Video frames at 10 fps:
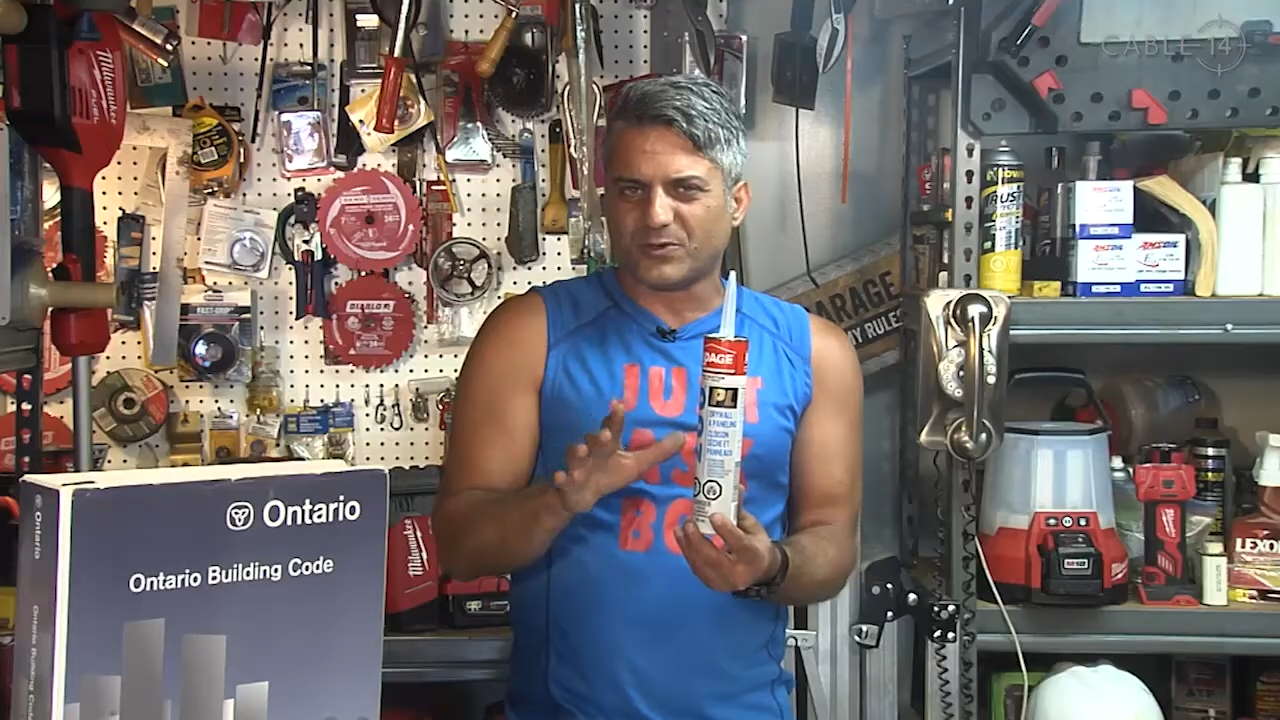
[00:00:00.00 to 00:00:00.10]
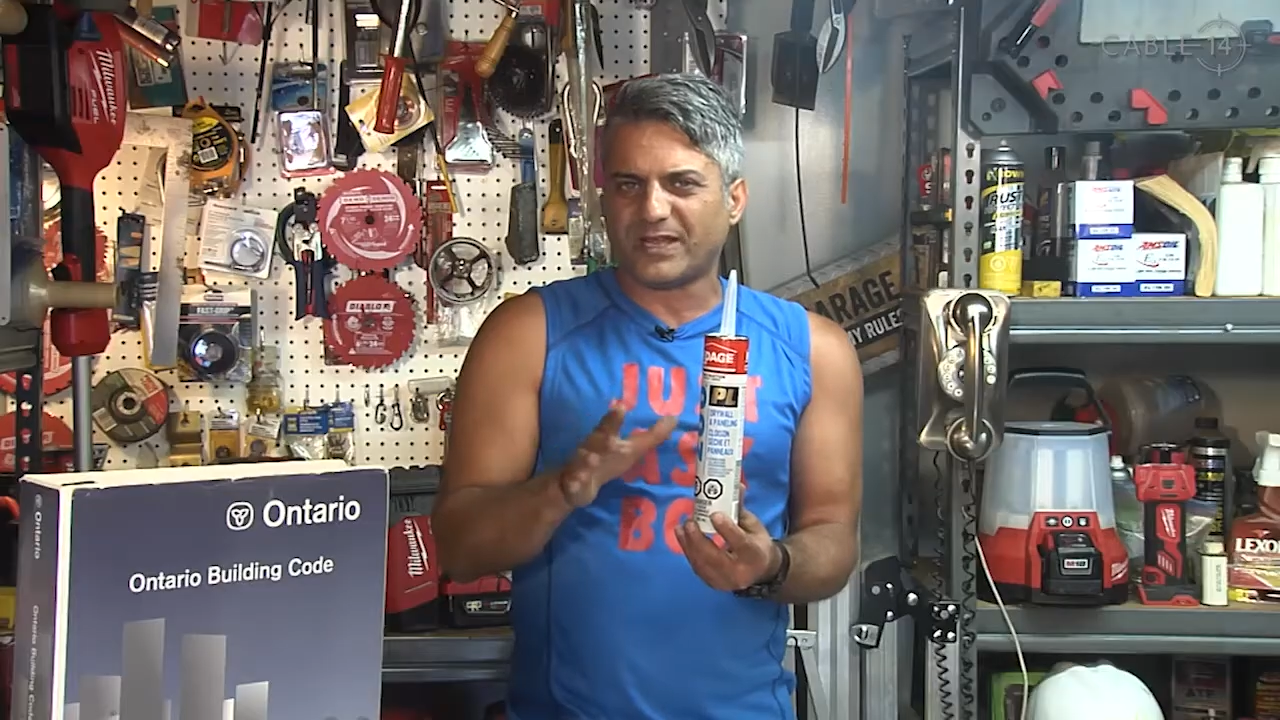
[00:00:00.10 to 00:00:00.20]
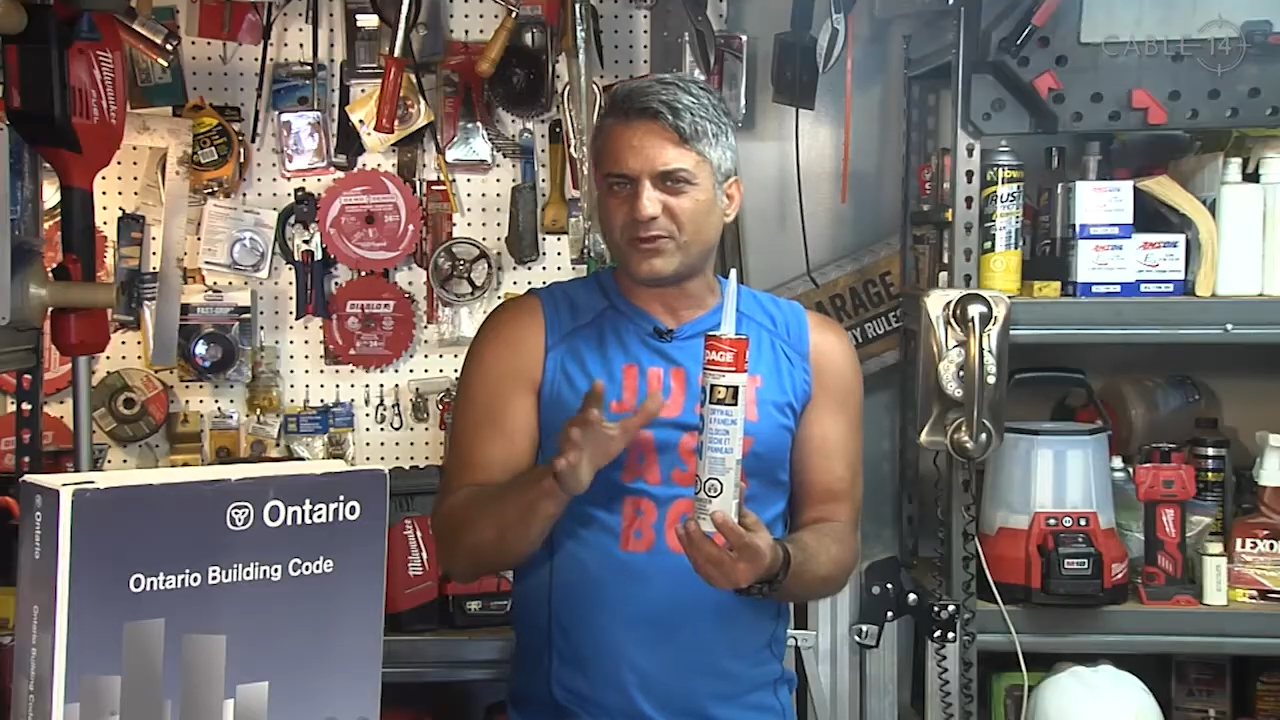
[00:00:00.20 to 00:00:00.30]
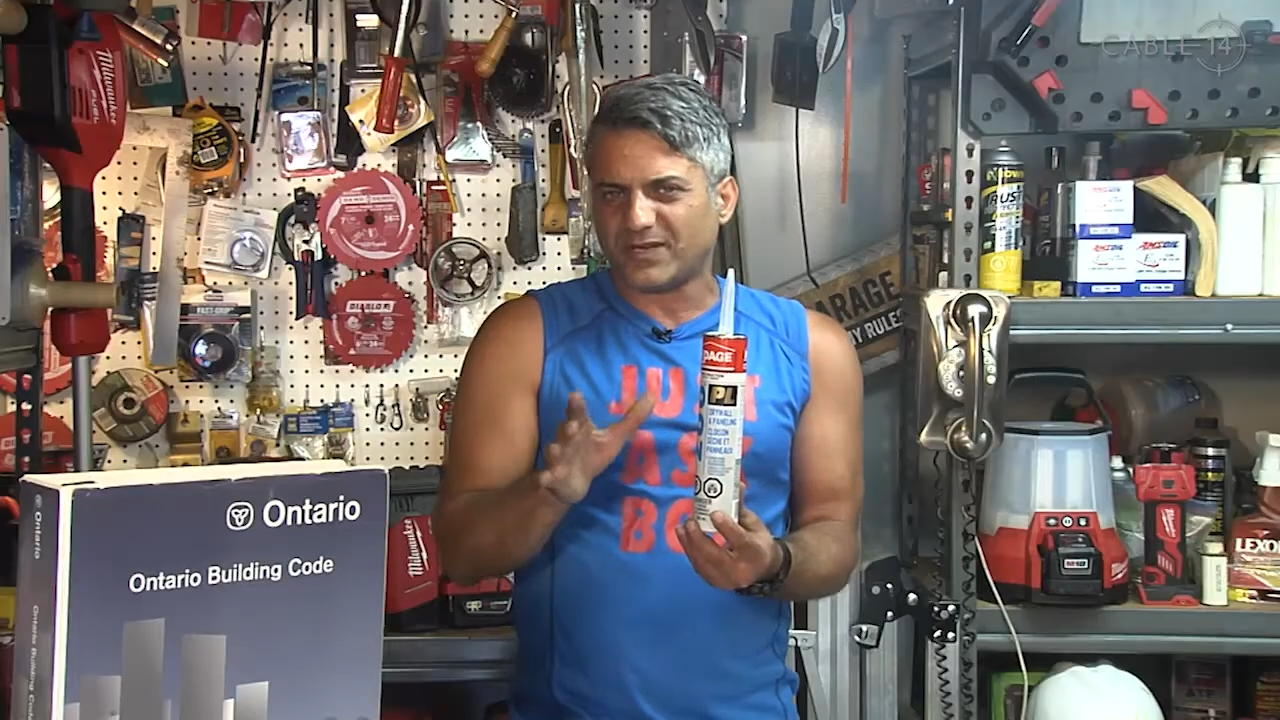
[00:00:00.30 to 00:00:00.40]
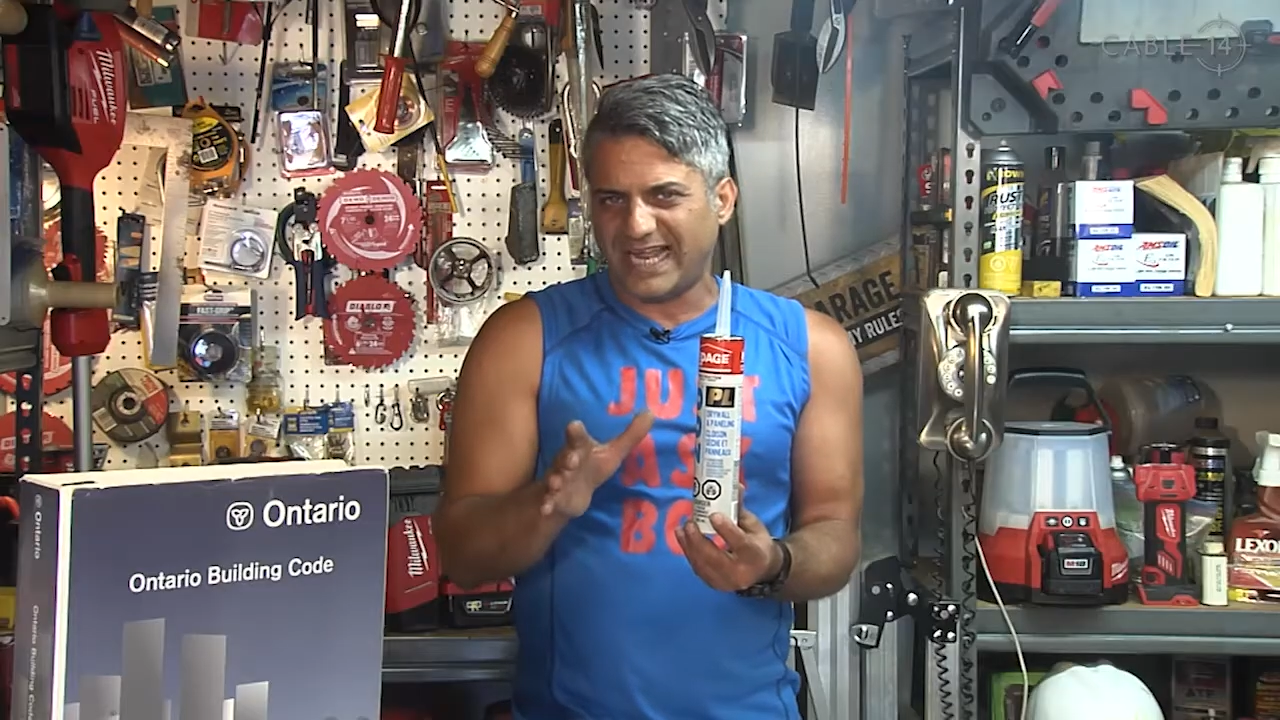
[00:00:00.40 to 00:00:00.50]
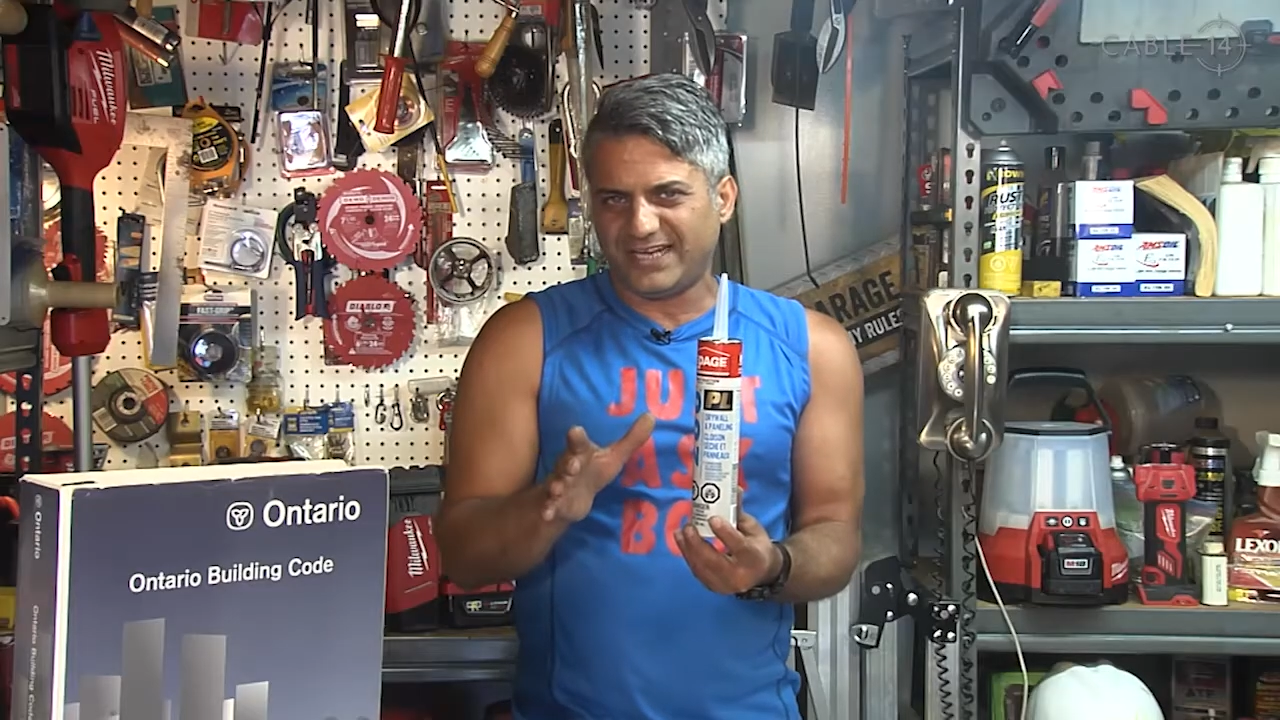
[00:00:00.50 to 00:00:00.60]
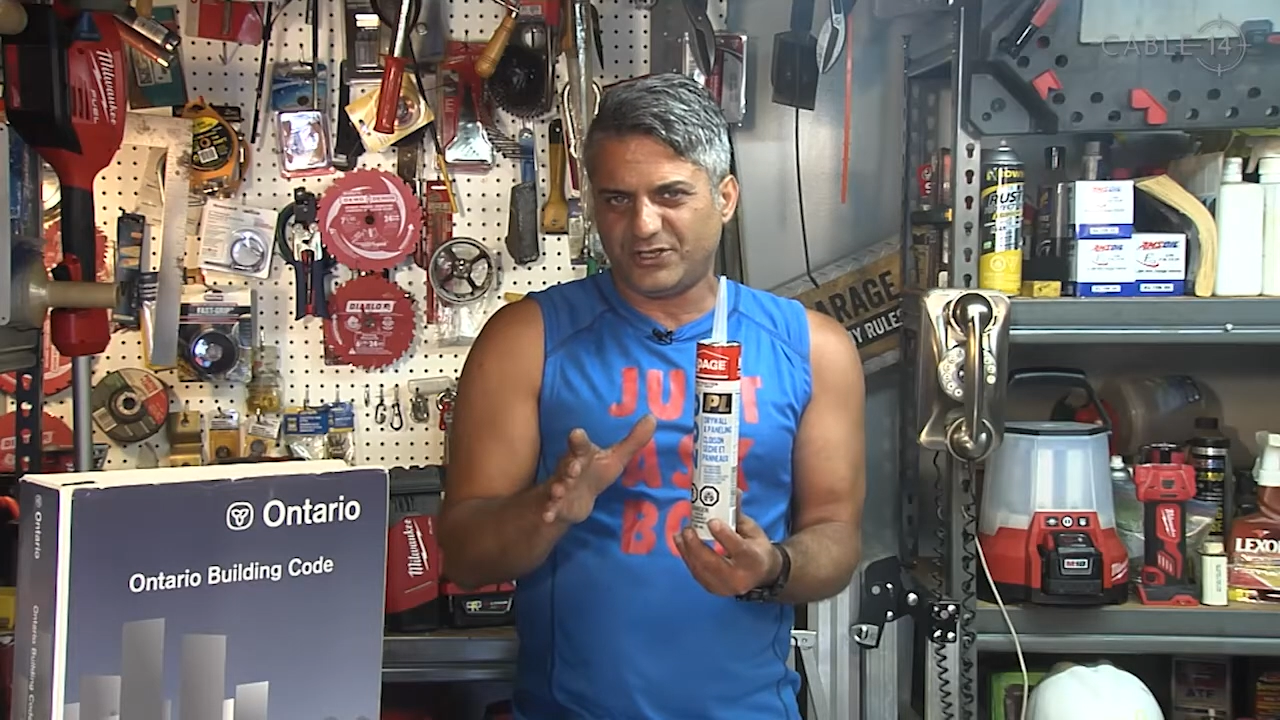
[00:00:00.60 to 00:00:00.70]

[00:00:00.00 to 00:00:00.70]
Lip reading: or other light